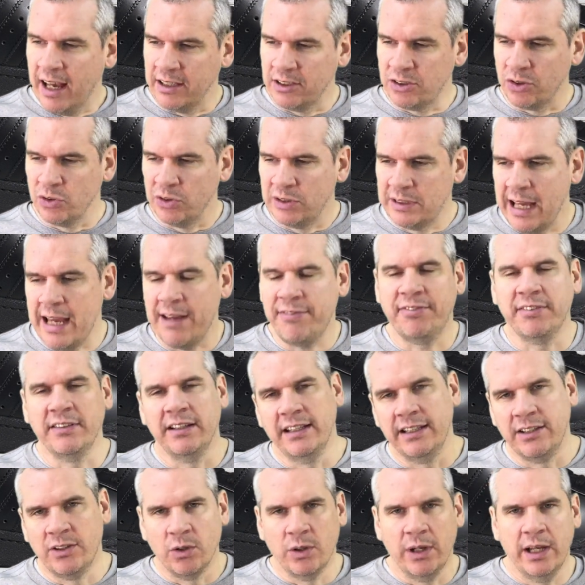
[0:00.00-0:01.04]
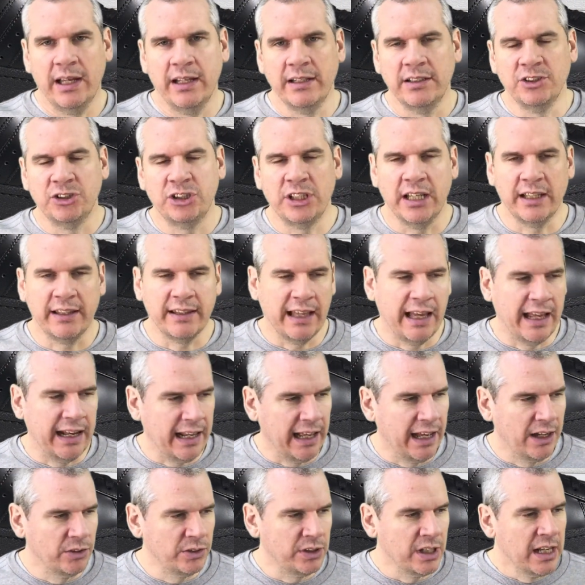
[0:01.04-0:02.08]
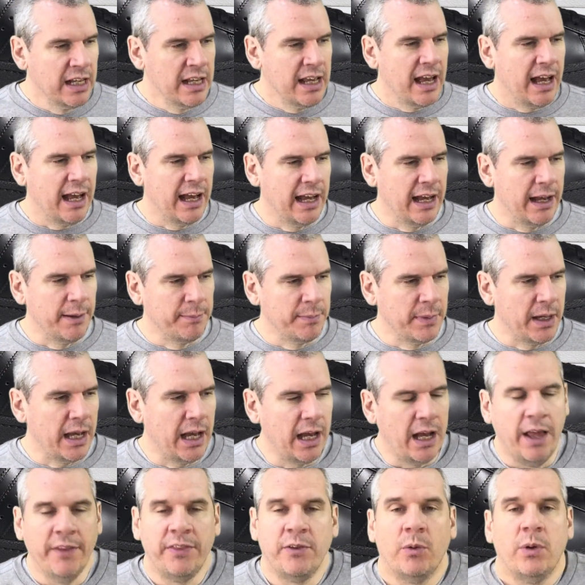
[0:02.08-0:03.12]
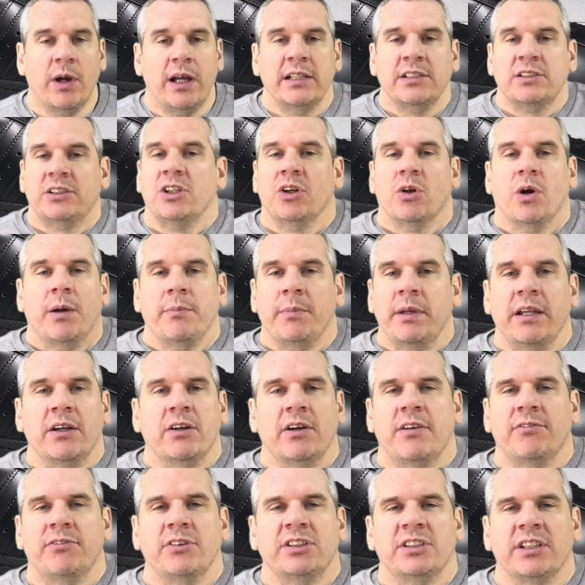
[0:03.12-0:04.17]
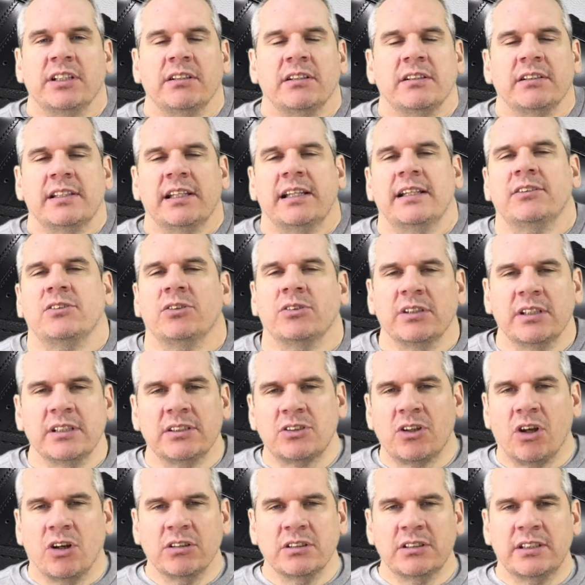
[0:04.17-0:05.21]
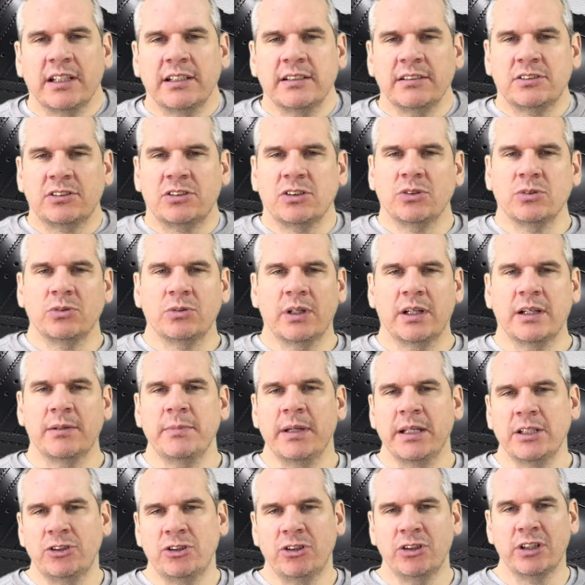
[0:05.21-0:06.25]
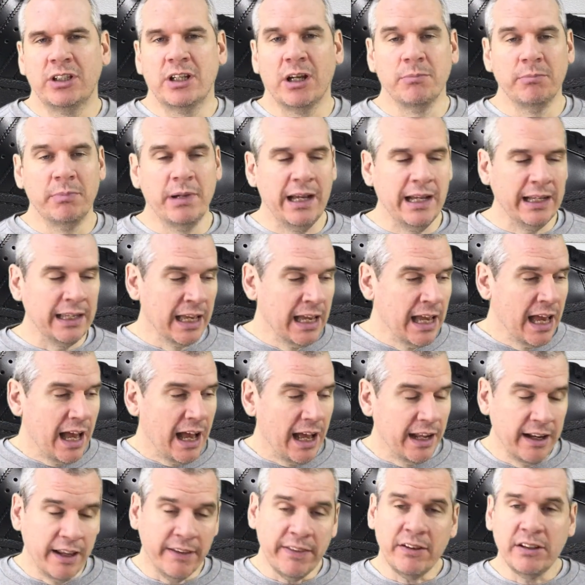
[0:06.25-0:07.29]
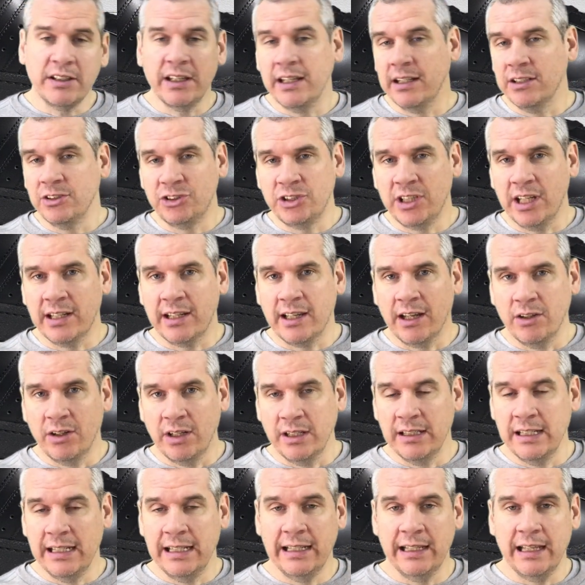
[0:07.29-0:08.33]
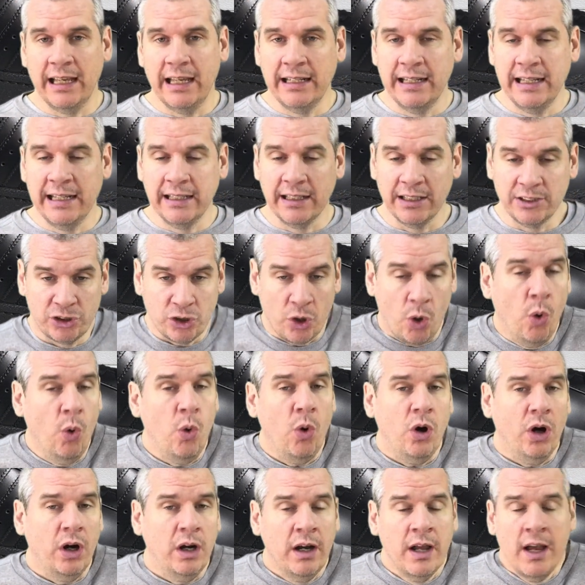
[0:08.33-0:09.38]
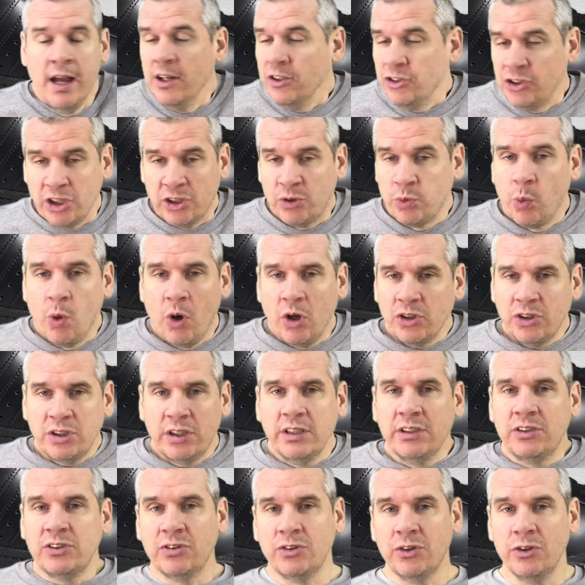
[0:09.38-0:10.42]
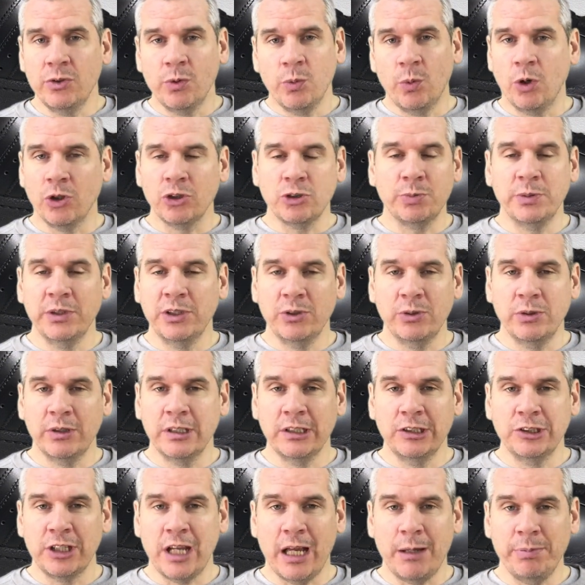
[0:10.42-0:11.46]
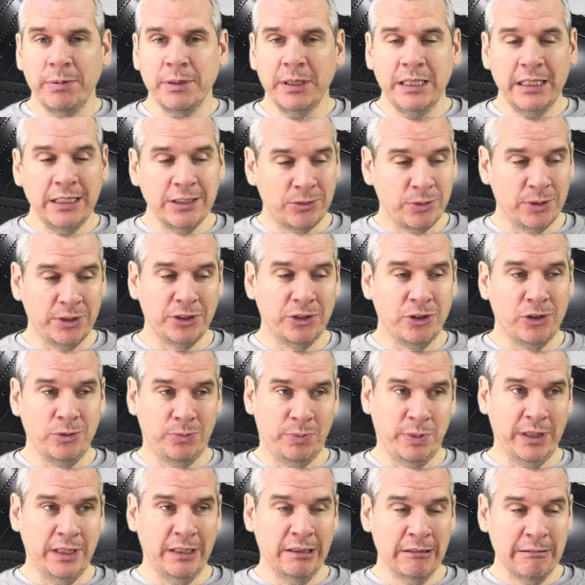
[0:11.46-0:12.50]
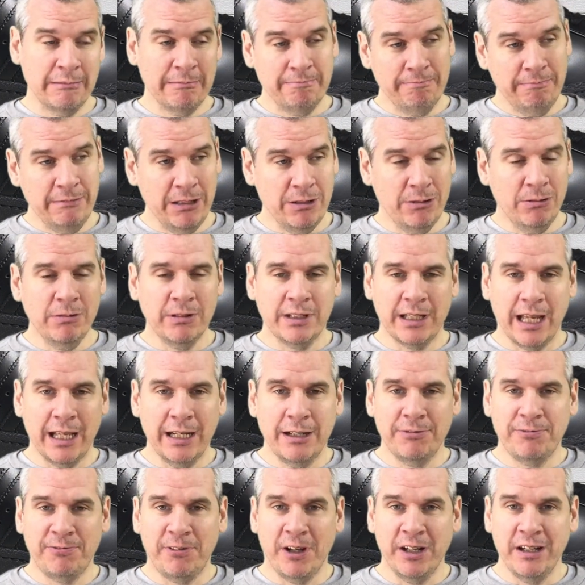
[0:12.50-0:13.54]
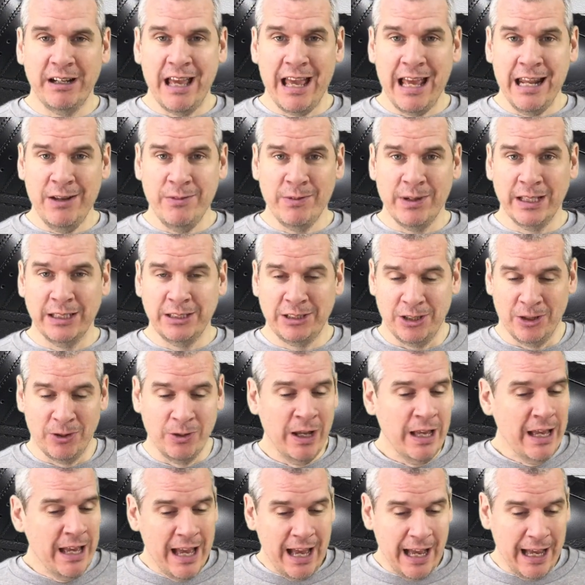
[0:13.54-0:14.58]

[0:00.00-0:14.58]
So definitely go ahead and check that out. Otherwise, you know, I'm here every single day doing this content, so make sure you come back another day and check out in English, or just watch this through and watch me do it in Japanese, which could be, you know, kind of fun anyway. So